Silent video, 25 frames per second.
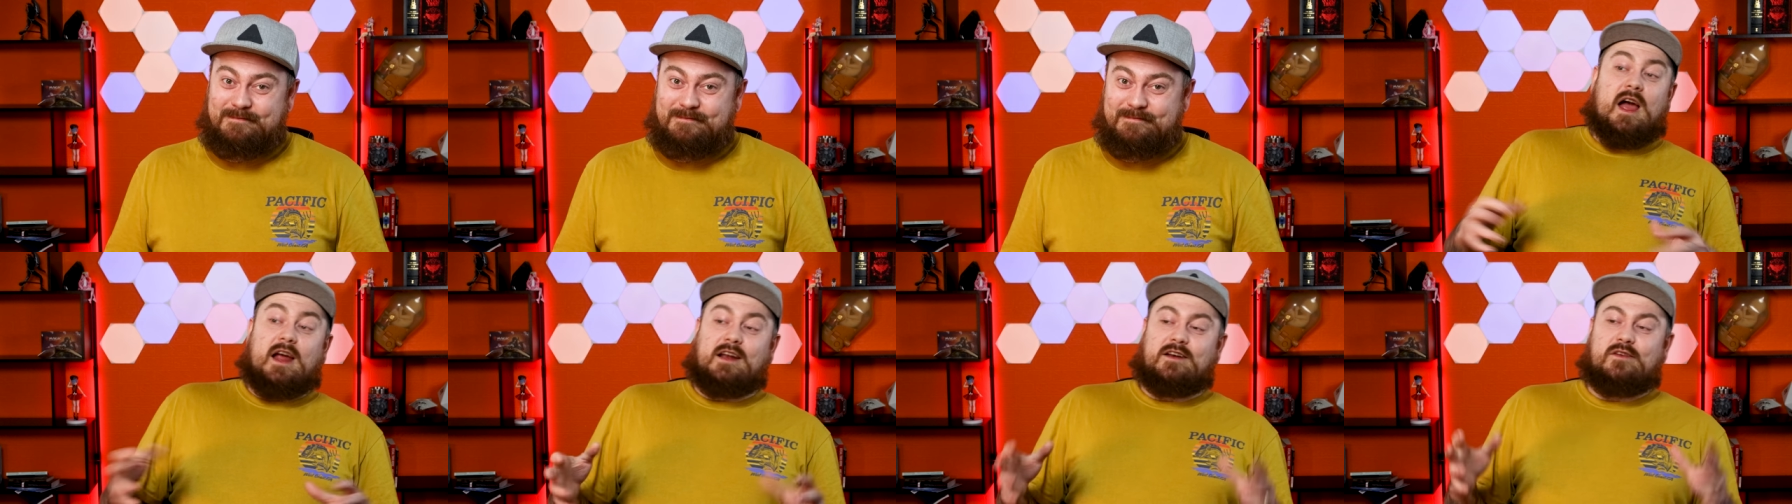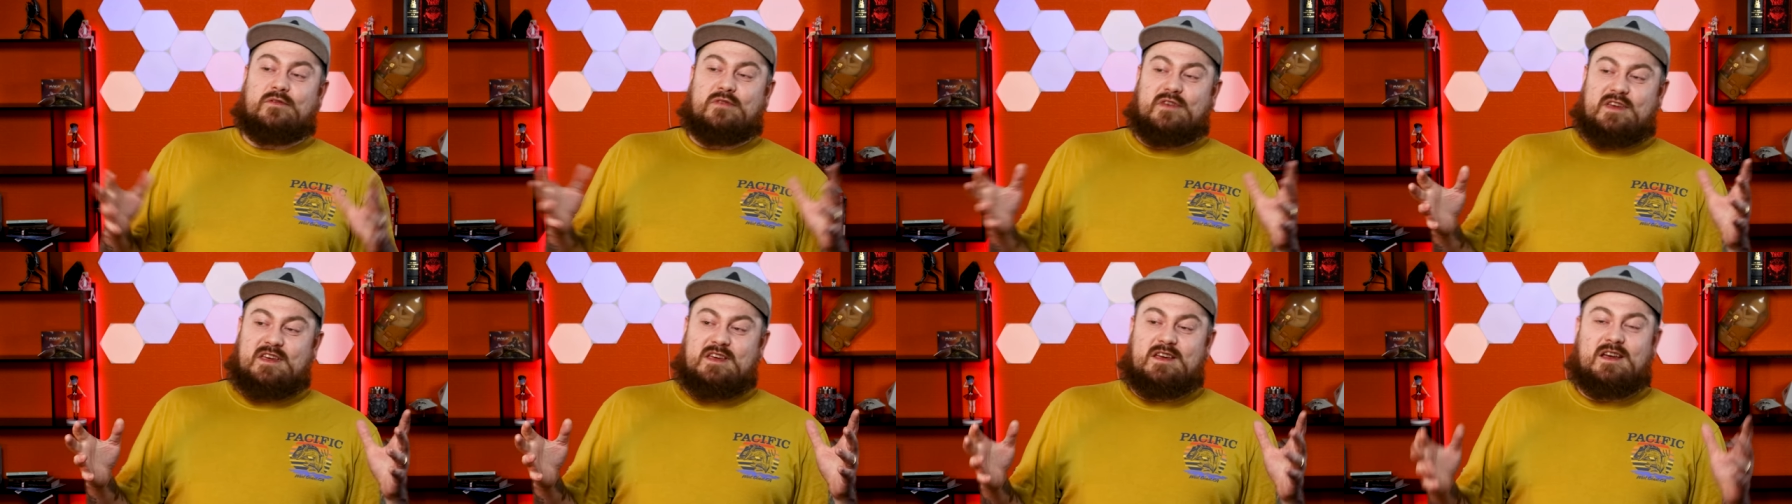
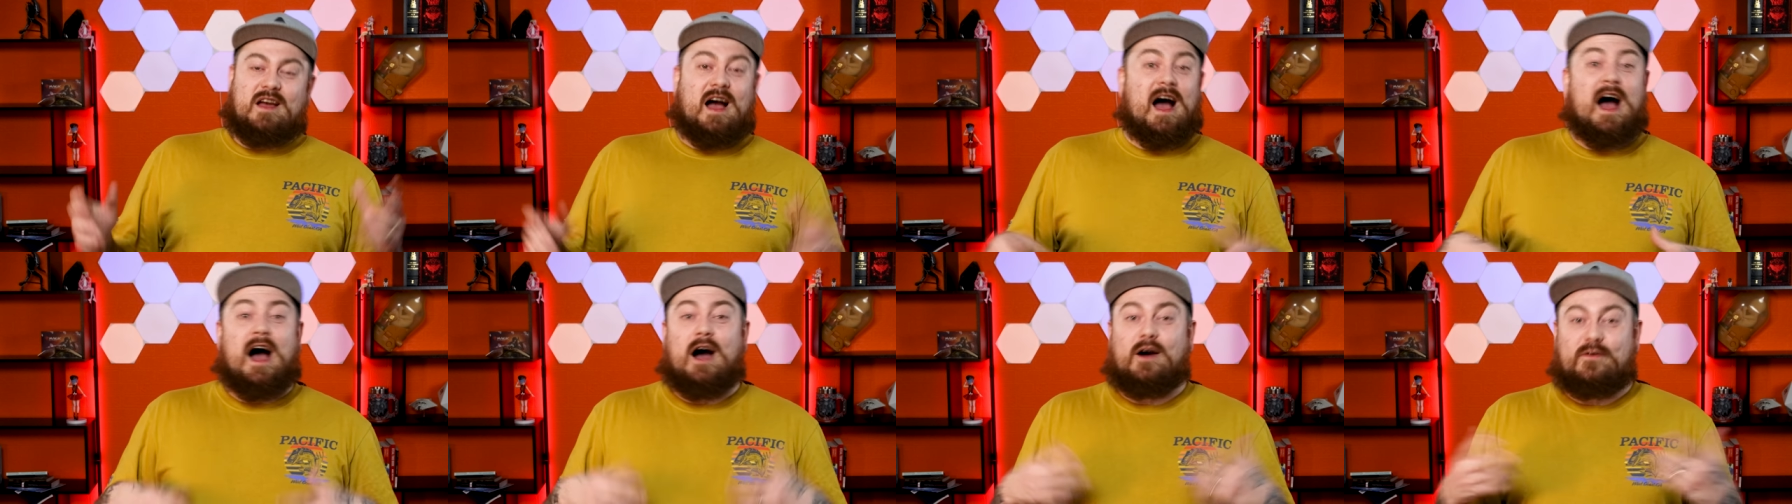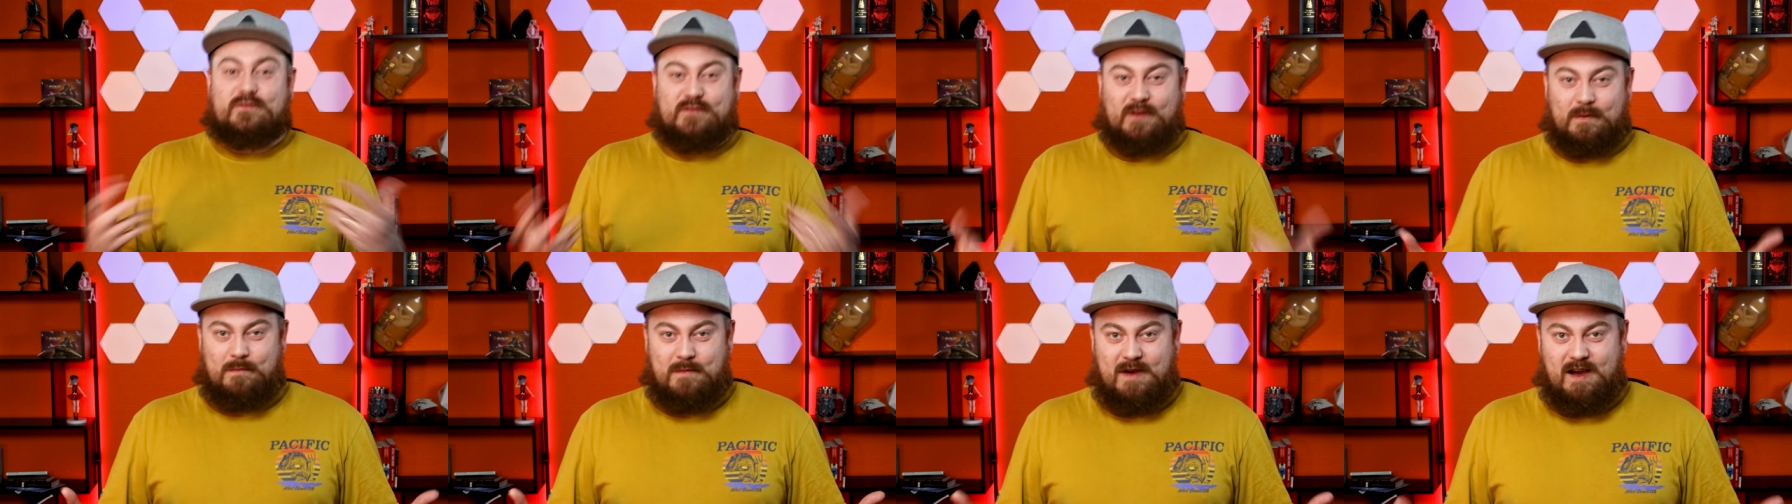In the
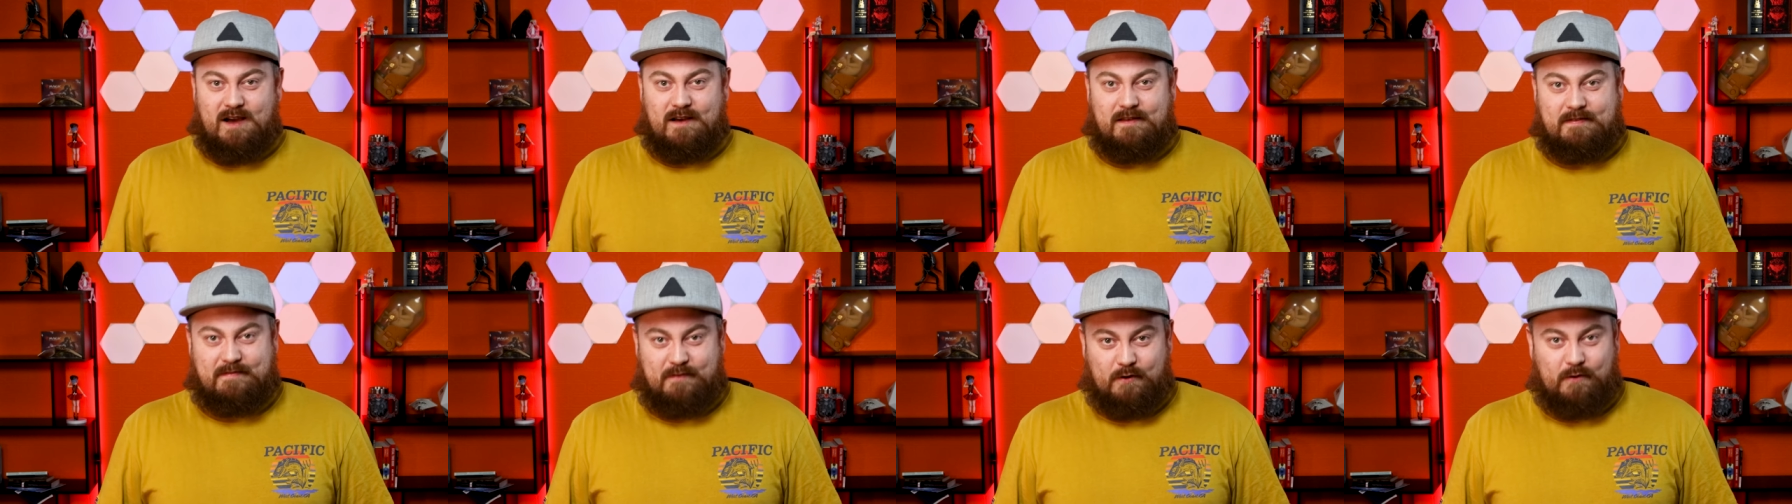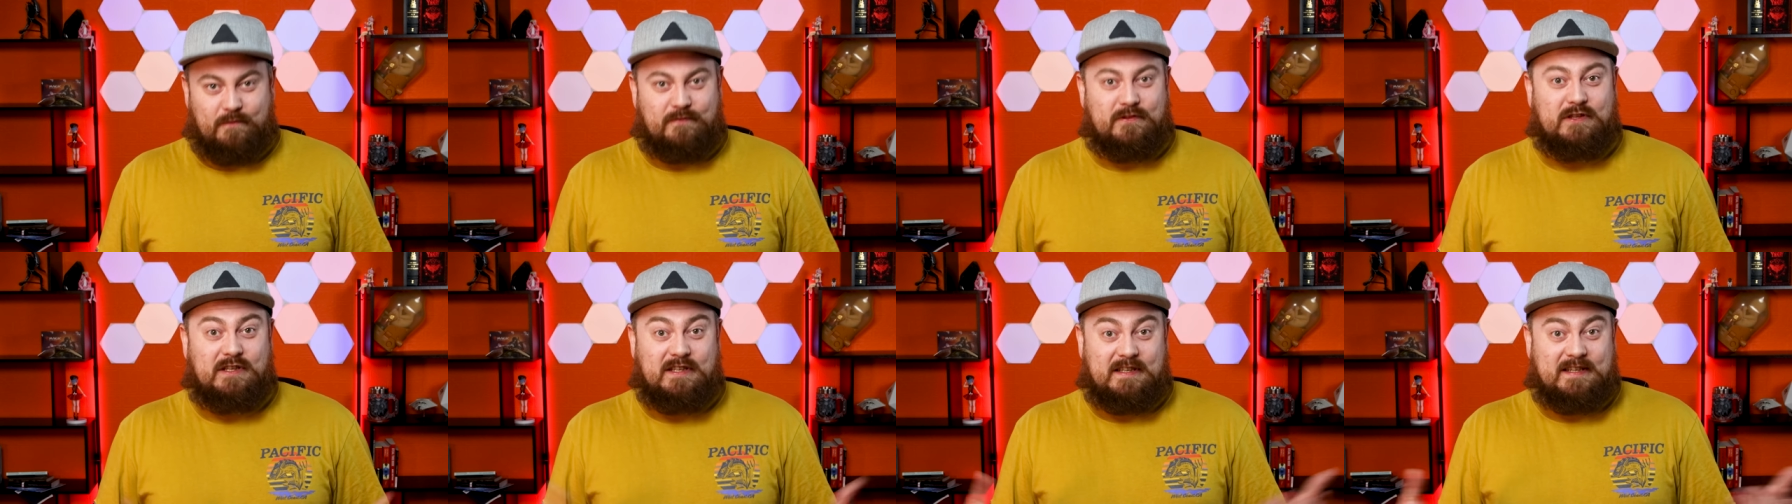aftermath
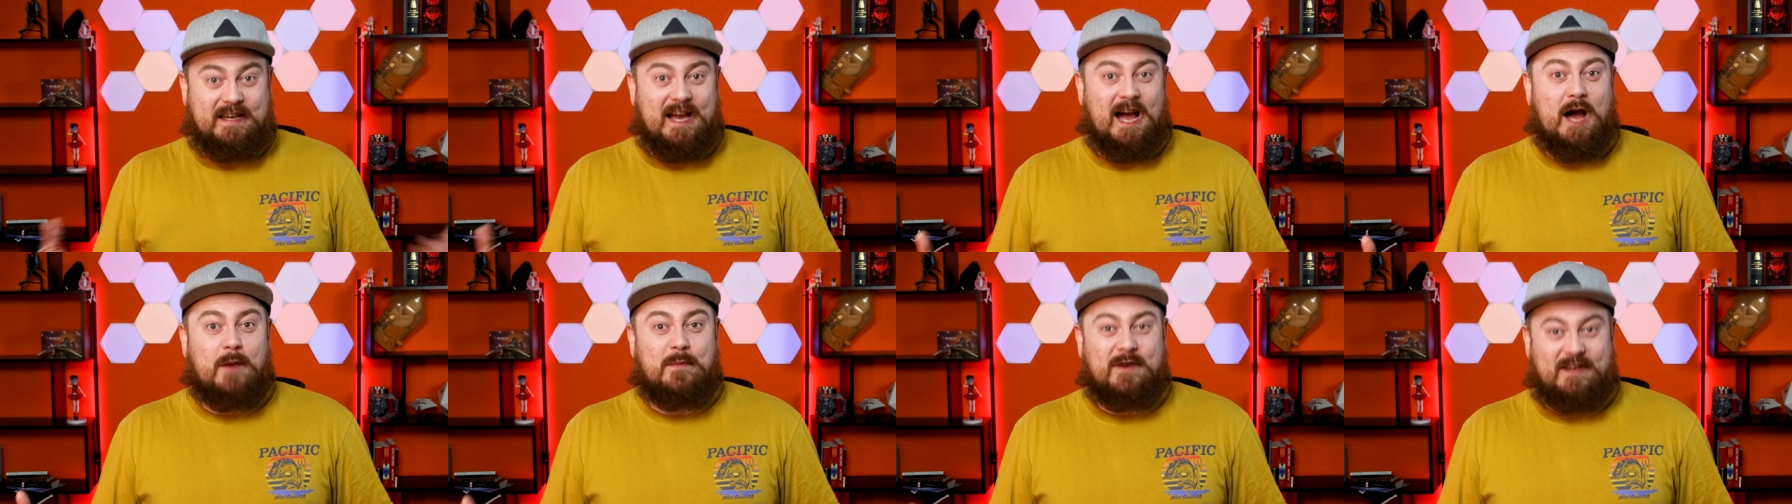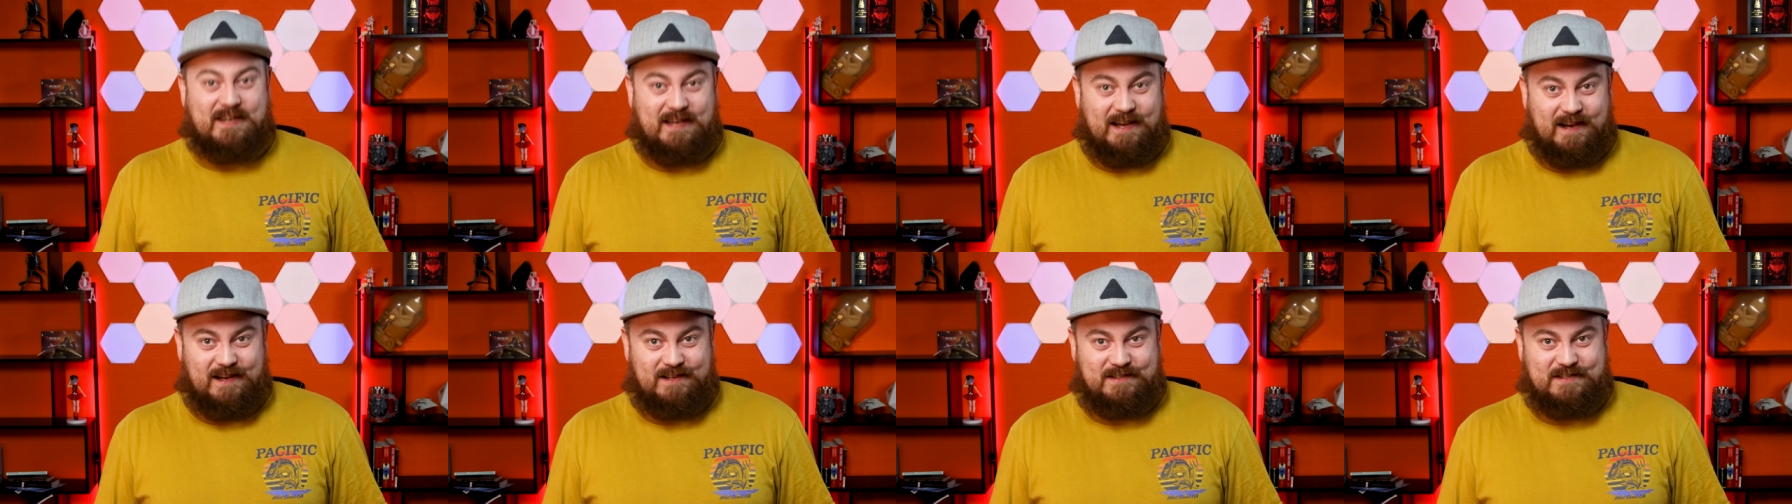of the
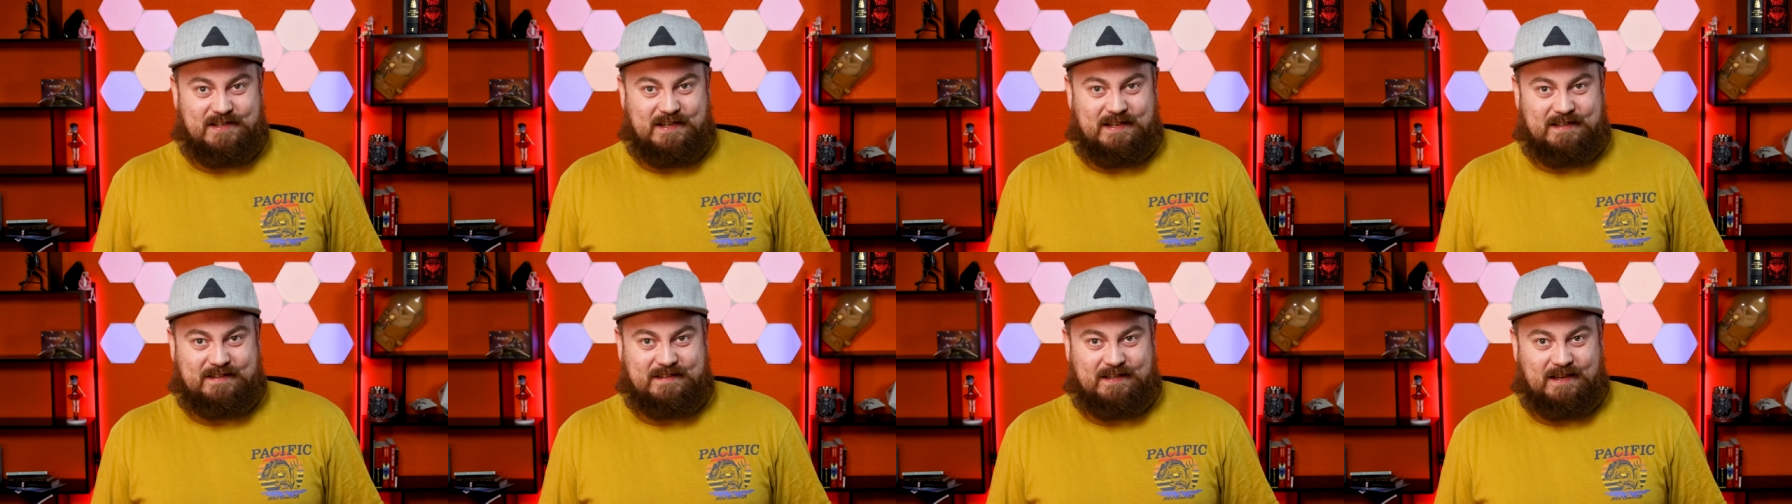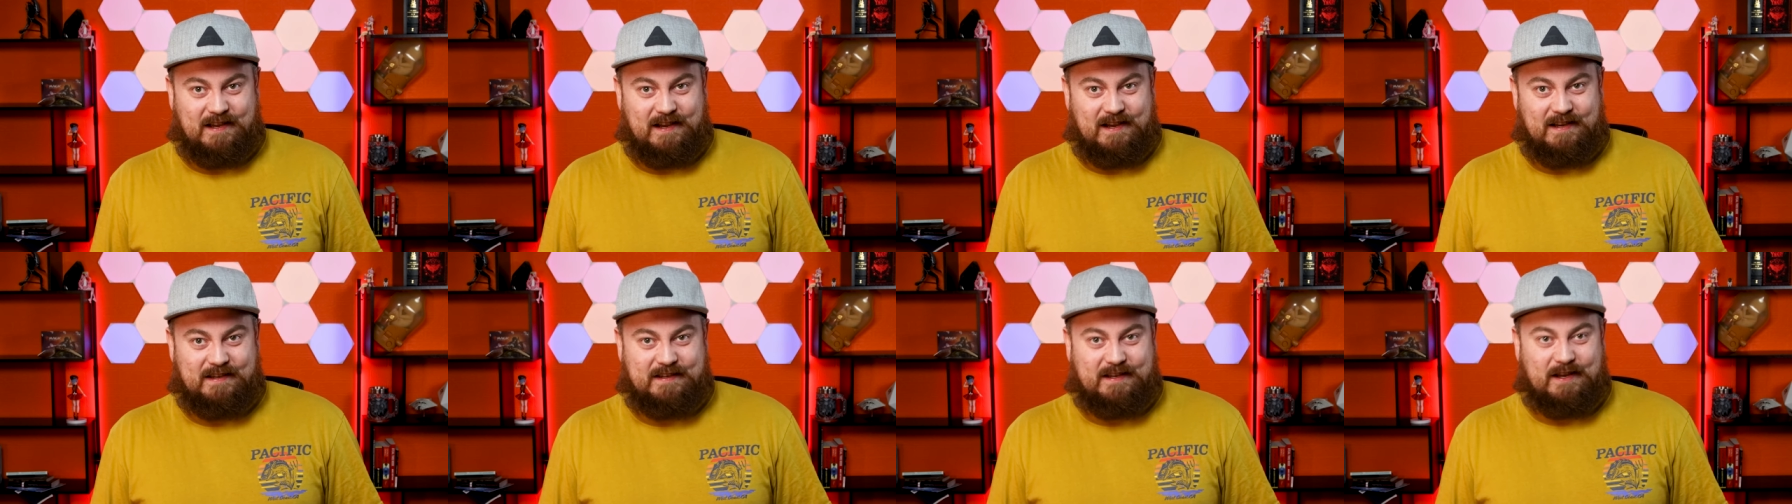kamikaze
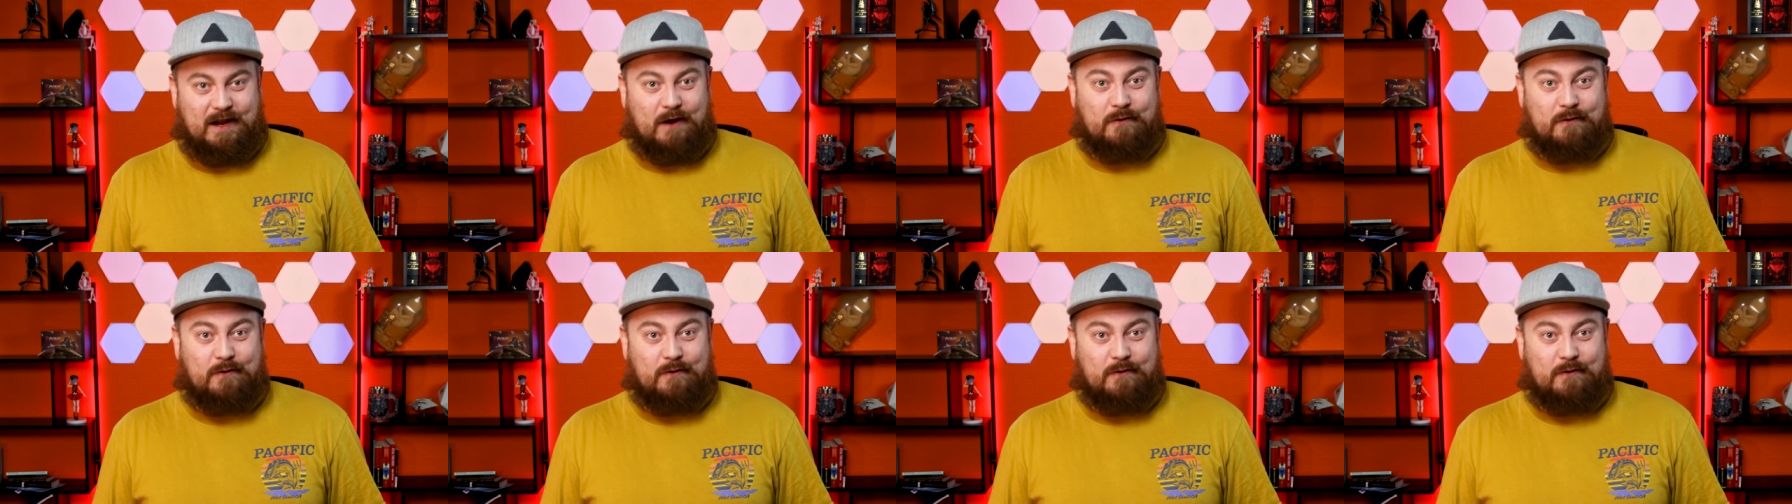attack,